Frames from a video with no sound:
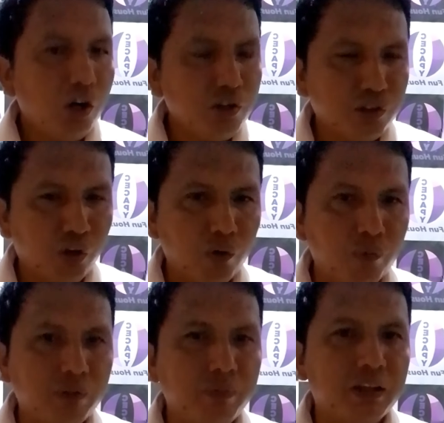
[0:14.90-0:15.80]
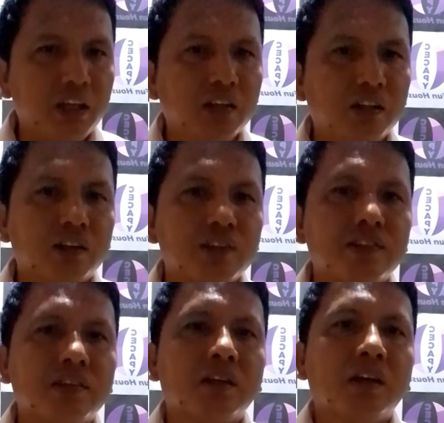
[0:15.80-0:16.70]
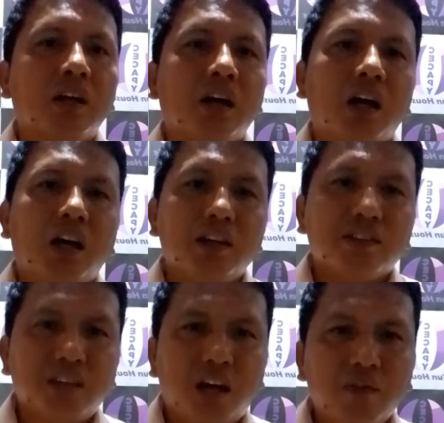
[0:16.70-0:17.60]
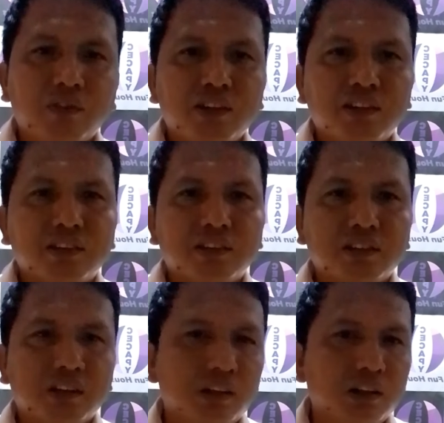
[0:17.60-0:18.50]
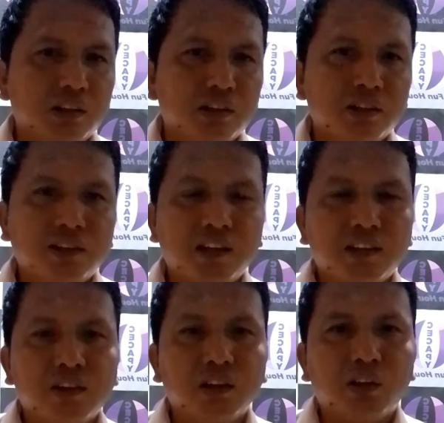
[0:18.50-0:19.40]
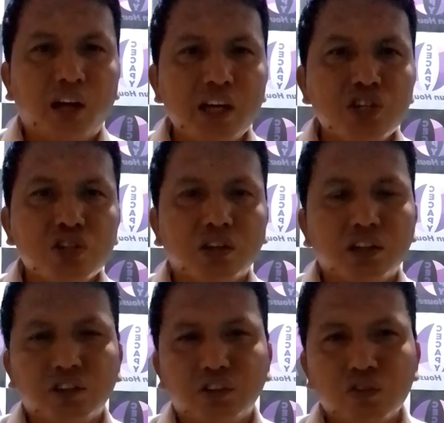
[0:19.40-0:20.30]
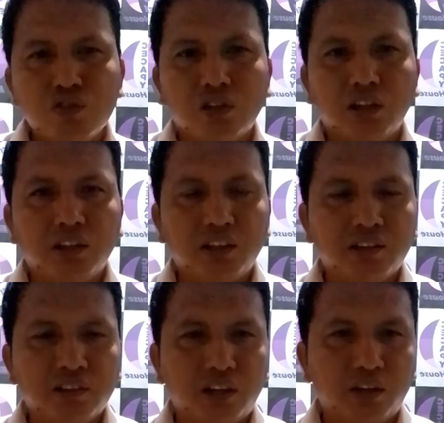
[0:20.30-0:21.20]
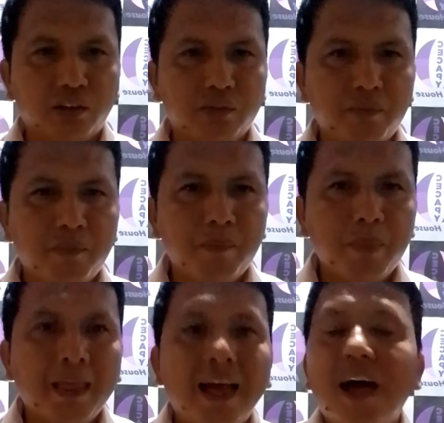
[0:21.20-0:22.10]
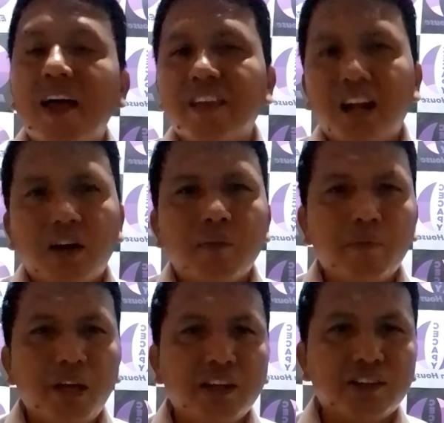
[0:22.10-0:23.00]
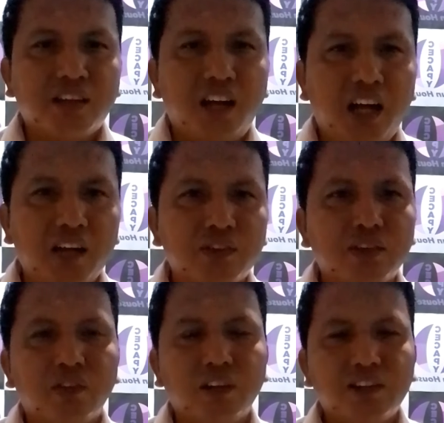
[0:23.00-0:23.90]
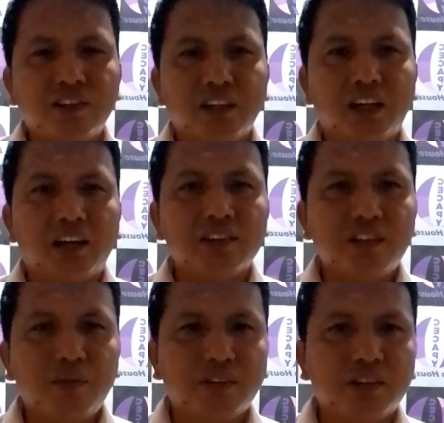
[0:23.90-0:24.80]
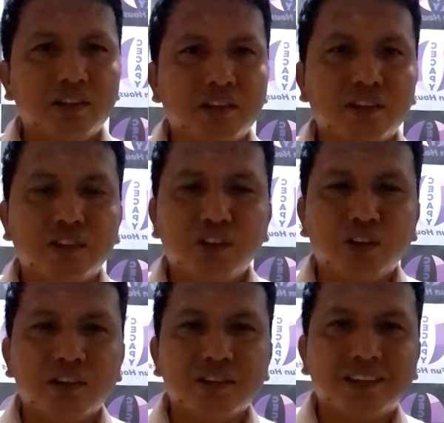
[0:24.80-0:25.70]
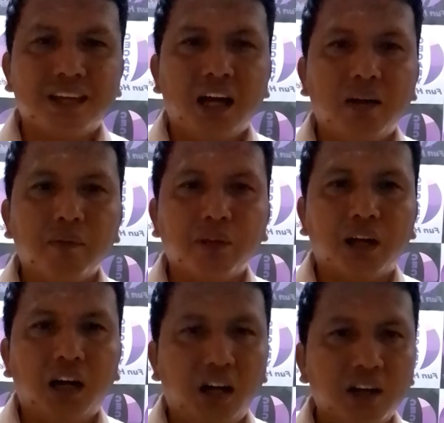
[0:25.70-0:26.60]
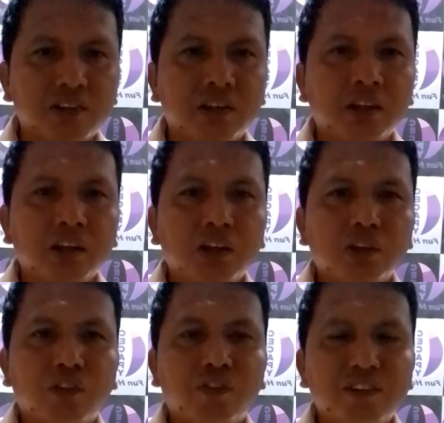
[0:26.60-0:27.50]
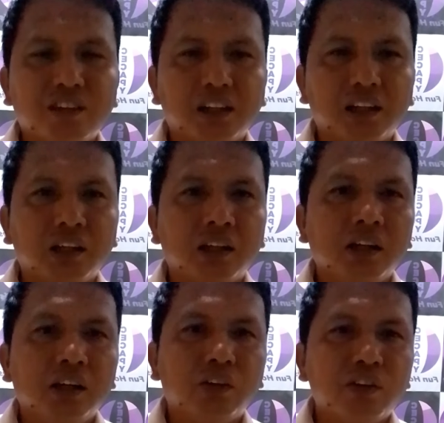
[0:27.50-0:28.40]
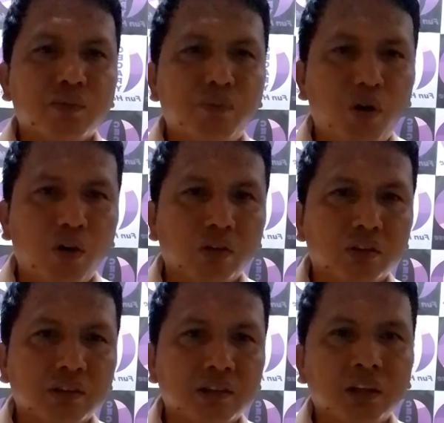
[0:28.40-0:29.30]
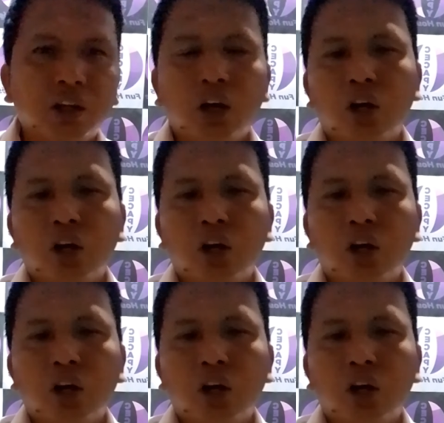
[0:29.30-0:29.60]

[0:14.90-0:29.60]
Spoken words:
Although with beginners, some deceleration is usually necessary. There are many types of listening activities students can be asked to physically respond